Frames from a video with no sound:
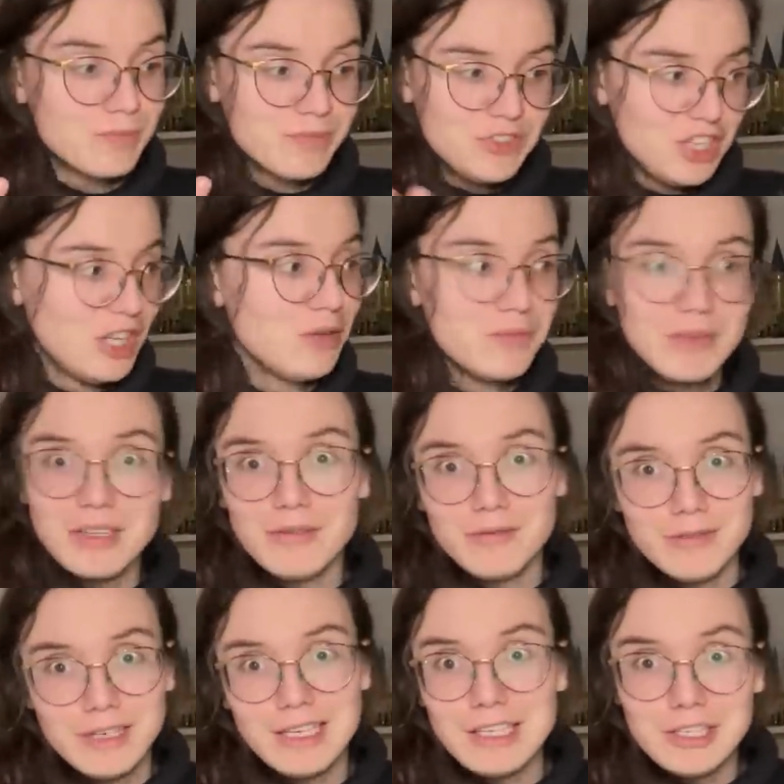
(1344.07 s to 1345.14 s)
genuinely
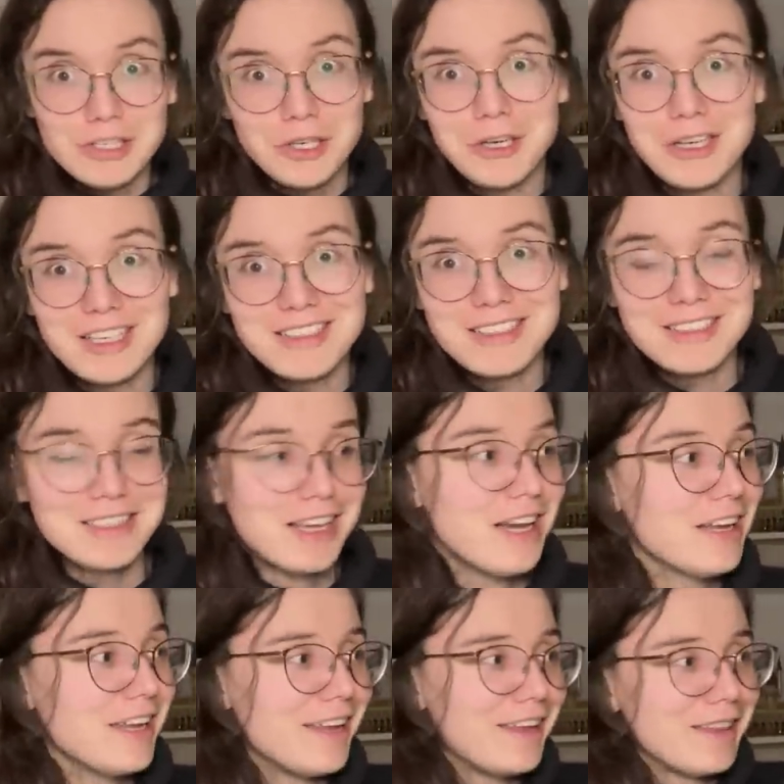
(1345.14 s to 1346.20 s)
really good at
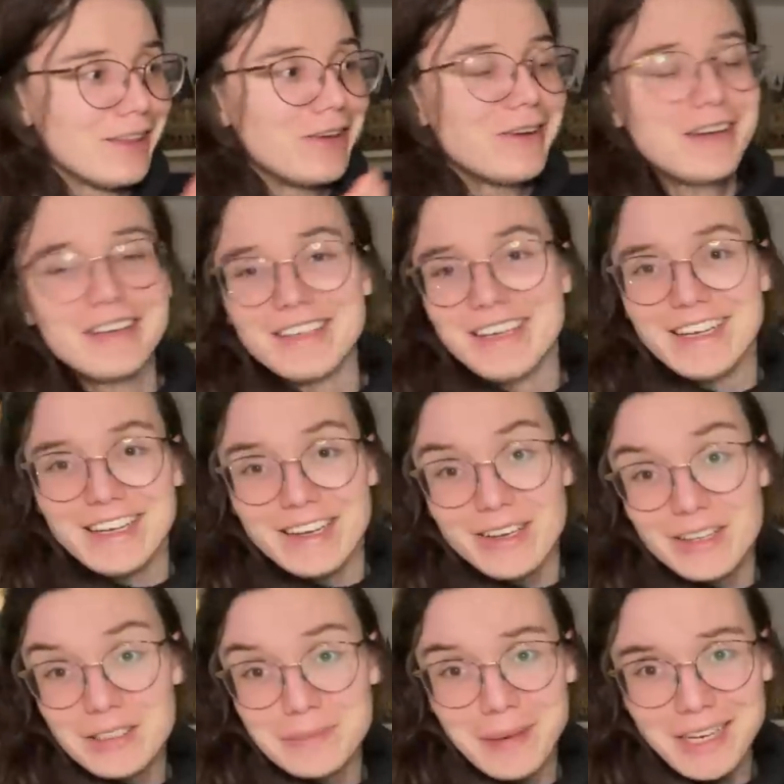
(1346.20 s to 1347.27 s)
designing. Look at it, it
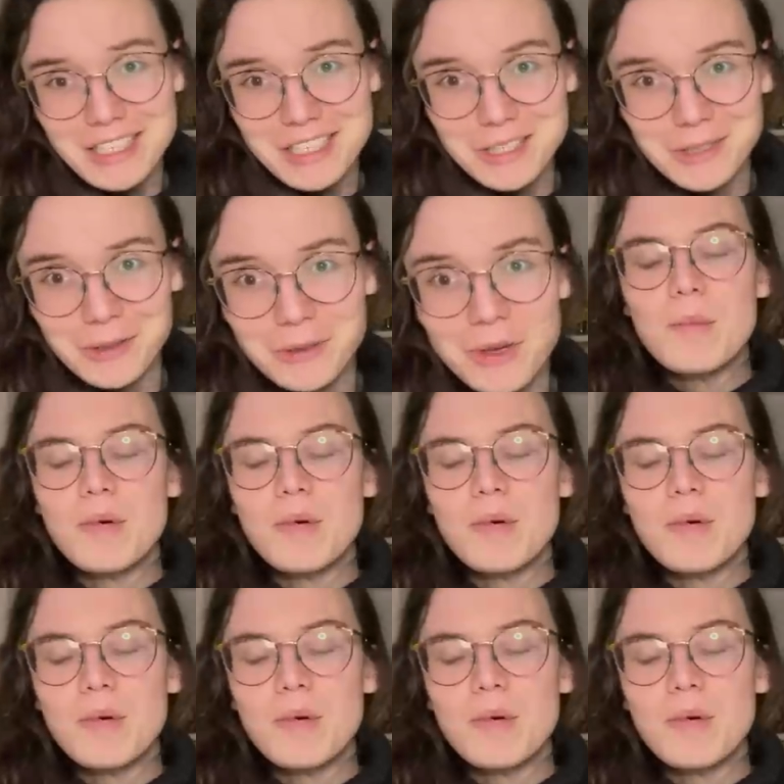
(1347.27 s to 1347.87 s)
looks magical.